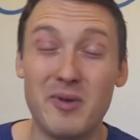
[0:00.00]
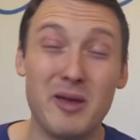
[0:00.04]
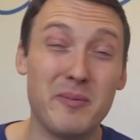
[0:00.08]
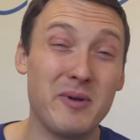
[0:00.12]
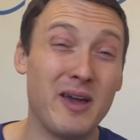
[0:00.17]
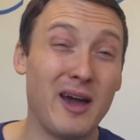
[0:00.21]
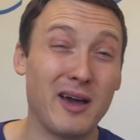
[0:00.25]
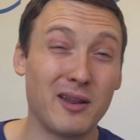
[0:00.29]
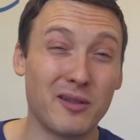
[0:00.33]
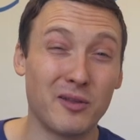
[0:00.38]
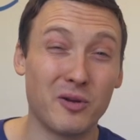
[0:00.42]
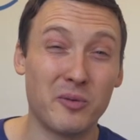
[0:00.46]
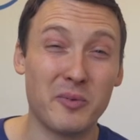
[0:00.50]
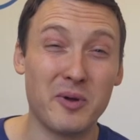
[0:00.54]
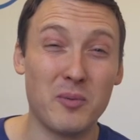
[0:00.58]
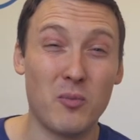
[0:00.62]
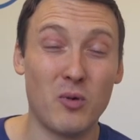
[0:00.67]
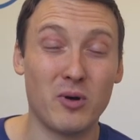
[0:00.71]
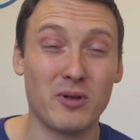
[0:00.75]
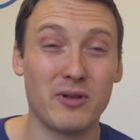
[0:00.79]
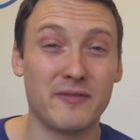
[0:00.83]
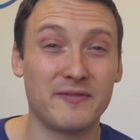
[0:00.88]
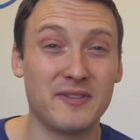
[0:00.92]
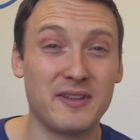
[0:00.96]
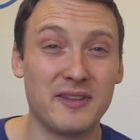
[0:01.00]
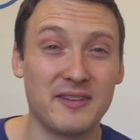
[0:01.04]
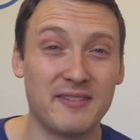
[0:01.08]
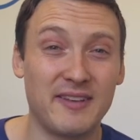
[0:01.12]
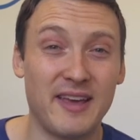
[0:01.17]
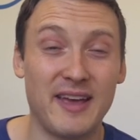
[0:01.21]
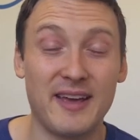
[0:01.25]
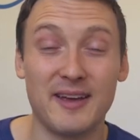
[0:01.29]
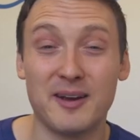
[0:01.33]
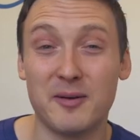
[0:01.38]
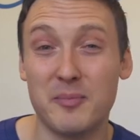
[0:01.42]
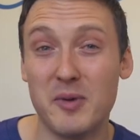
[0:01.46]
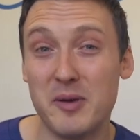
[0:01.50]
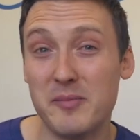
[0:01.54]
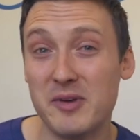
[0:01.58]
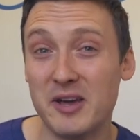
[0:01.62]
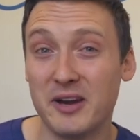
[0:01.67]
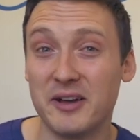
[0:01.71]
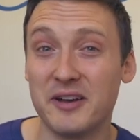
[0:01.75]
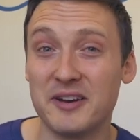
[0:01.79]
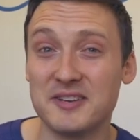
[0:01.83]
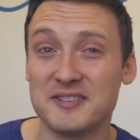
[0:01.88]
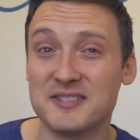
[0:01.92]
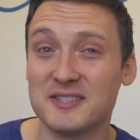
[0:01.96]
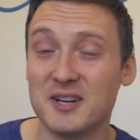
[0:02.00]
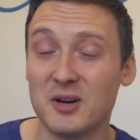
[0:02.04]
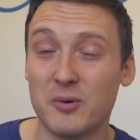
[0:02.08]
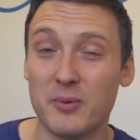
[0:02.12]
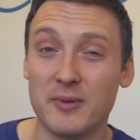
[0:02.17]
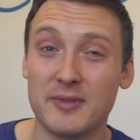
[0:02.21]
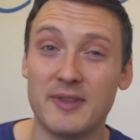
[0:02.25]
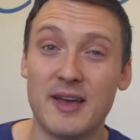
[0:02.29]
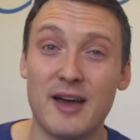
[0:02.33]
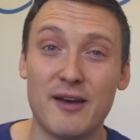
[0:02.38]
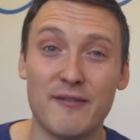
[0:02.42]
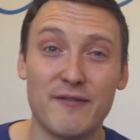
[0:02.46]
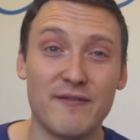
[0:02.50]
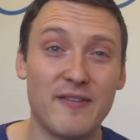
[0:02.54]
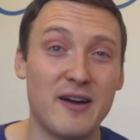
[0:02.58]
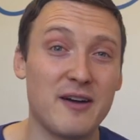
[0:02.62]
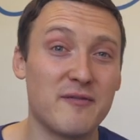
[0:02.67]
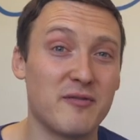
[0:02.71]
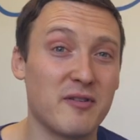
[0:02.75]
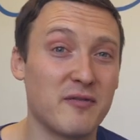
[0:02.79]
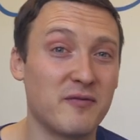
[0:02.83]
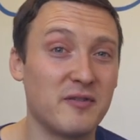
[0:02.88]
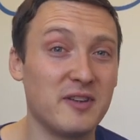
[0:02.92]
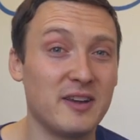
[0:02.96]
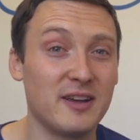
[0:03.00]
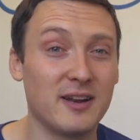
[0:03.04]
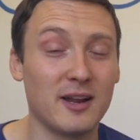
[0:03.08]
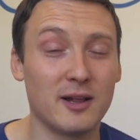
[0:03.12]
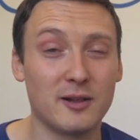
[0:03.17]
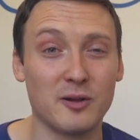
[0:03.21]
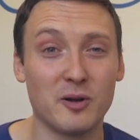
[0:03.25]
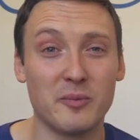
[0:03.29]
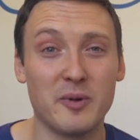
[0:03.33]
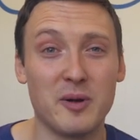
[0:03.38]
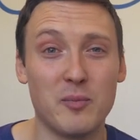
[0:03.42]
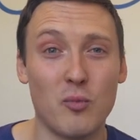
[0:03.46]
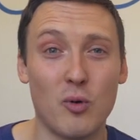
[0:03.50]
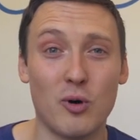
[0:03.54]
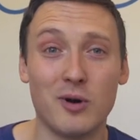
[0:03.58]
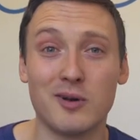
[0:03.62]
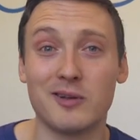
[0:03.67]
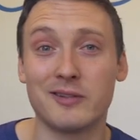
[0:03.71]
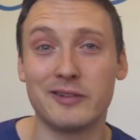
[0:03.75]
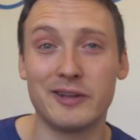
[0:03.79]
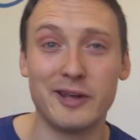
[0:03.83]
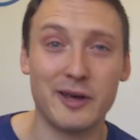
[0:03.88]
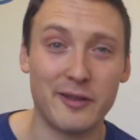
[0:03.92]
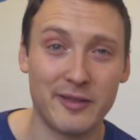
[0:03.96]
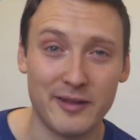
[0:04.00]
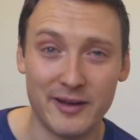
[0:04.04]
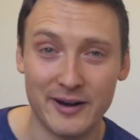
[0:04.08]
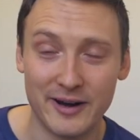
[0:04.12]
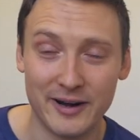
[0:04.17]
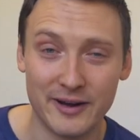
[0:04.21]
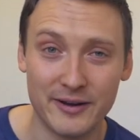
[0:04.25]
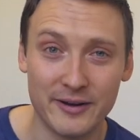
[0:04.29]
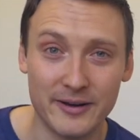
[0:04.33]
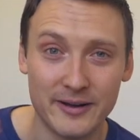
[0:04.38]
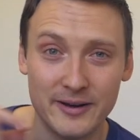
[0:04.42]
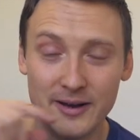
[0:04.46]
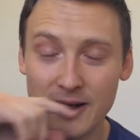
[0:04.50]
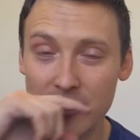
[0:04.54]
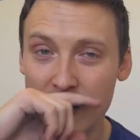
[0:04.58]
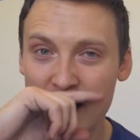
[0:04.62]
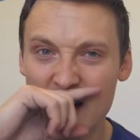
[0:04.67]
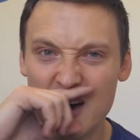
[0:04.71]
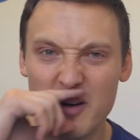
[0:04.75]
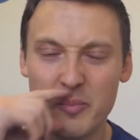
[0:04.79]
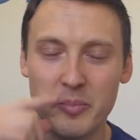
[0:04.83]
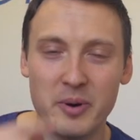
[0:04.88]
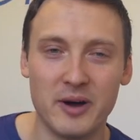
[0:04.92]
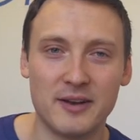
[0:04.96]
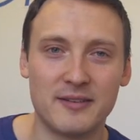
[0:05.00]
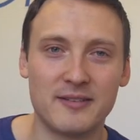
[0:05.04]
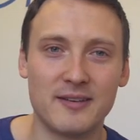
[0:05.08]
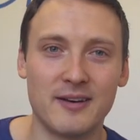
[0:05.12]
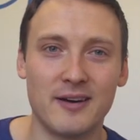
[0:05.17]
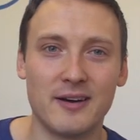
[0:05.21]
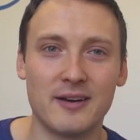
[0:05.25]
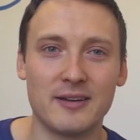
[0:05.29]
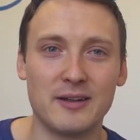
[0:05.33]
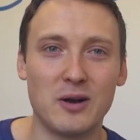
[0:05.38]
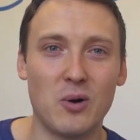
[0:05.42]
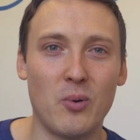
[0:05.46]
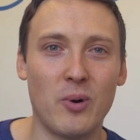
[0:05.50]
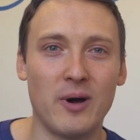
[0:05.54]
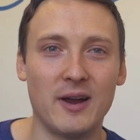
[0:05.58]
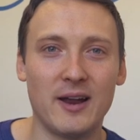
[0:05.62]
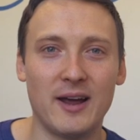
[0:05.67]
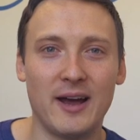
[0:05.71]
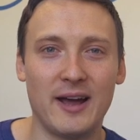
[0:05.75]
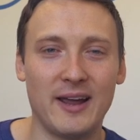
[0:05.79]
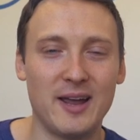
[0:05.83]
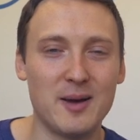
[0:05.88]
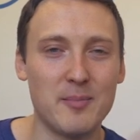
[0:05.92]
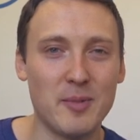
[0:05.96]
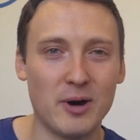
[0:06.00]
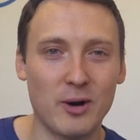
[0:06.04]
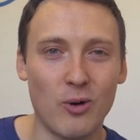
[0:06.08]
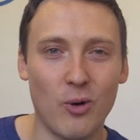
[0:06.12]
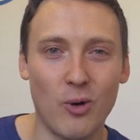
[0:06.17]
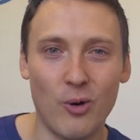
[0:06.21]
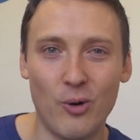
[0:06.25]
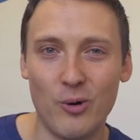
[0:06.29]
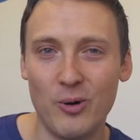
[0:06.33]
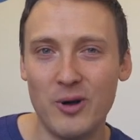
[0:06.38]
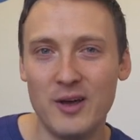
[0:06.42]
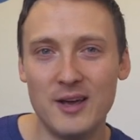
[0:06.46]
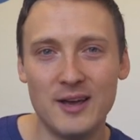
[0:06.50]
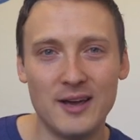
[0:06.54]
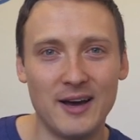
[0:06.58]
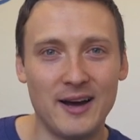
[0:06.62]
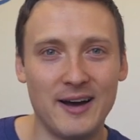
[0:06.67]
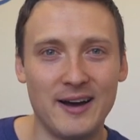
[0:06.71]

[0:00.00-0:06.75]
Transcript: Maybe I had a little bit more left in the tank. Maybe I could have stuck with that 515 a little bit more. Leah thought I could, but uh, you know what? I hit my goal.